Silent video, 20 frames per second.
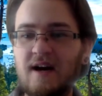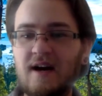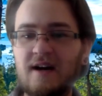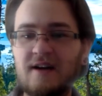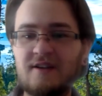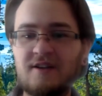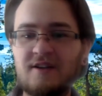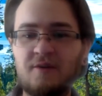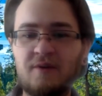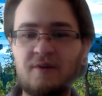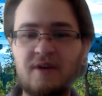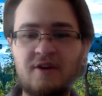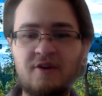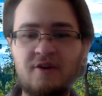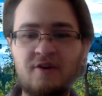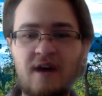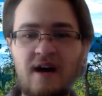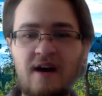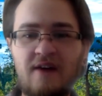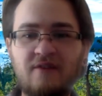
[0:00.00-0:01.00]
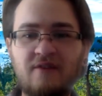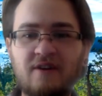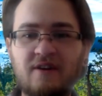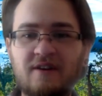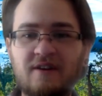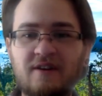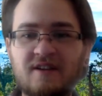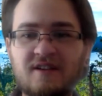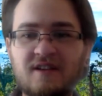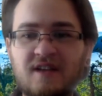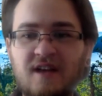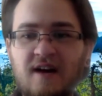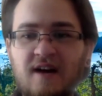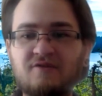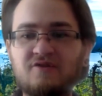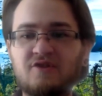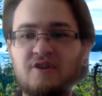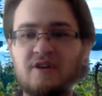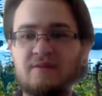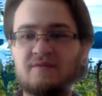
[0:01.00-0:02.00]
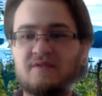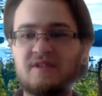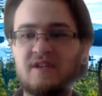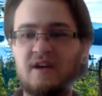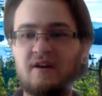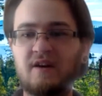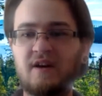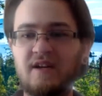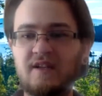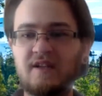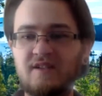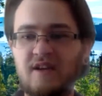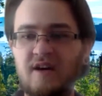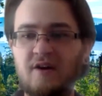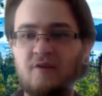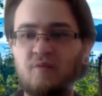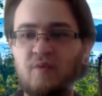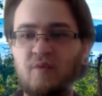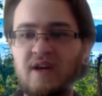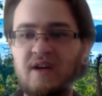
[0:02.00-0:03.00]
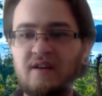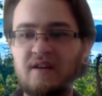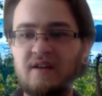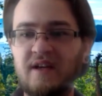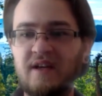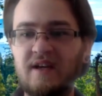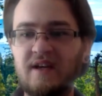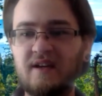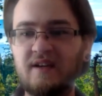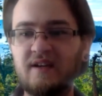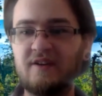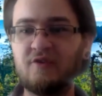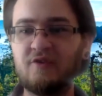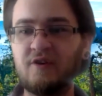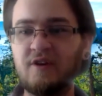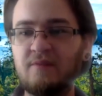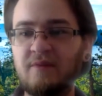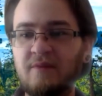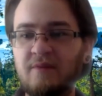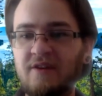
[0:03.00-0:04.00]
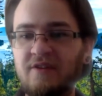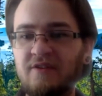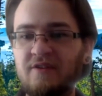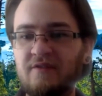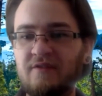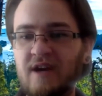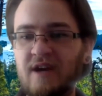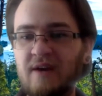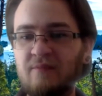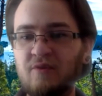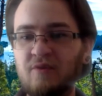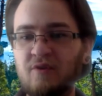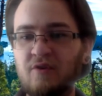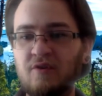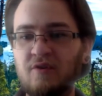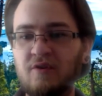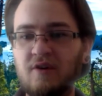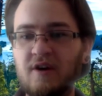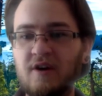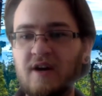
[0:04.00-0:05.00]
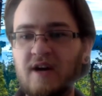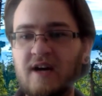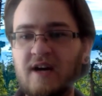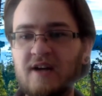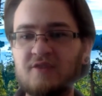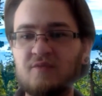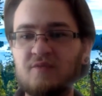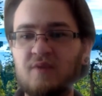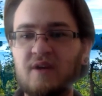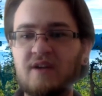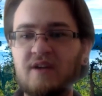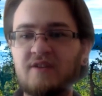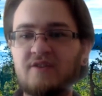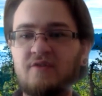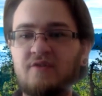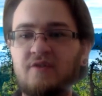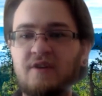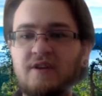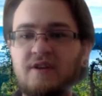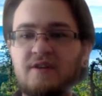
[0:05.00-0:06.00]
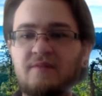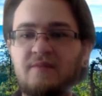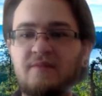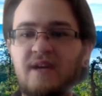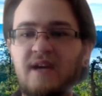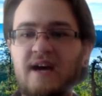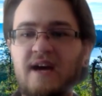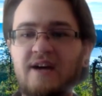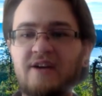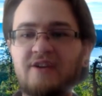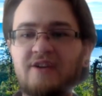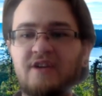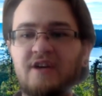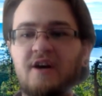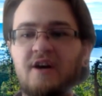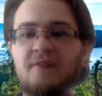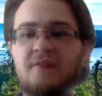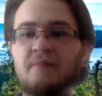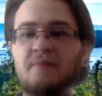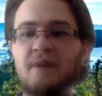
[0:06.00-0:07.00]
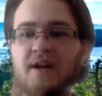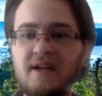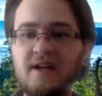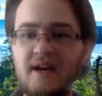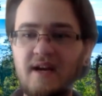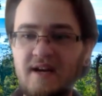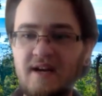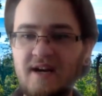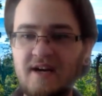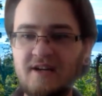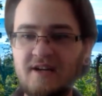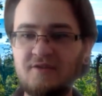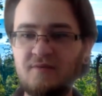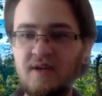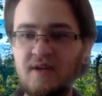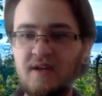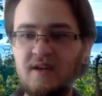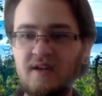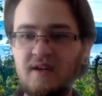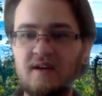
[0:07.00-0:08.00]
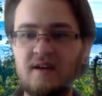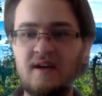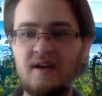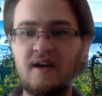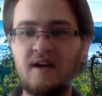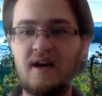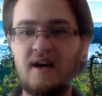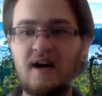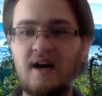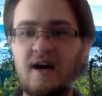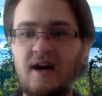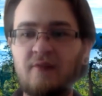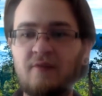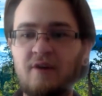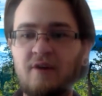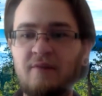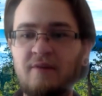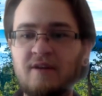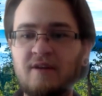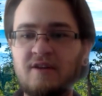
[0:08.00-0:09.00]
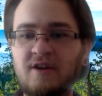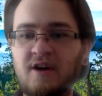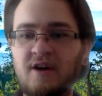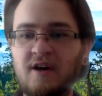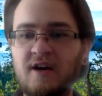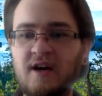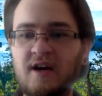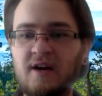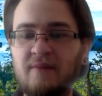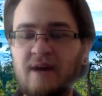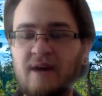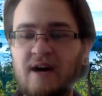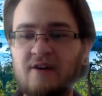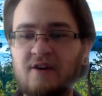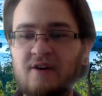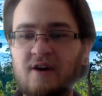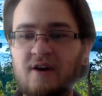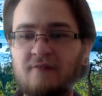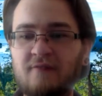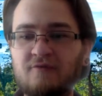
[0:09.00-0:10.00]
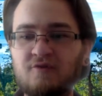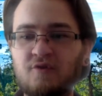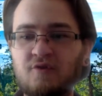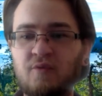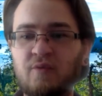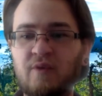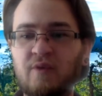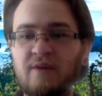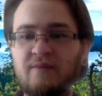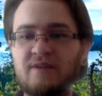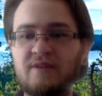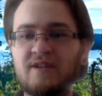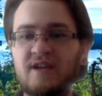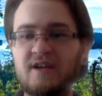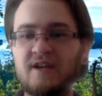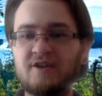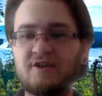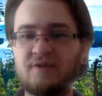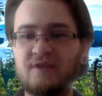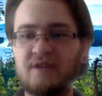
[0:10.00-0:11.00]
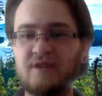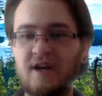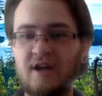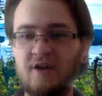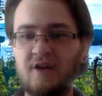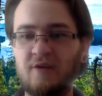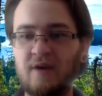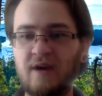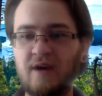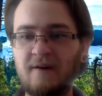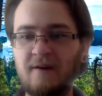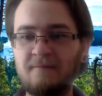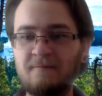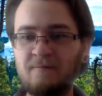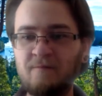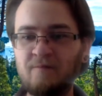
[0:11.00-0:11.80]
So we do have this live stream series weekly during the month of April. Our next one is going to be actually on Monday next week. We're going to be talking about offshore wind potential in Delaware.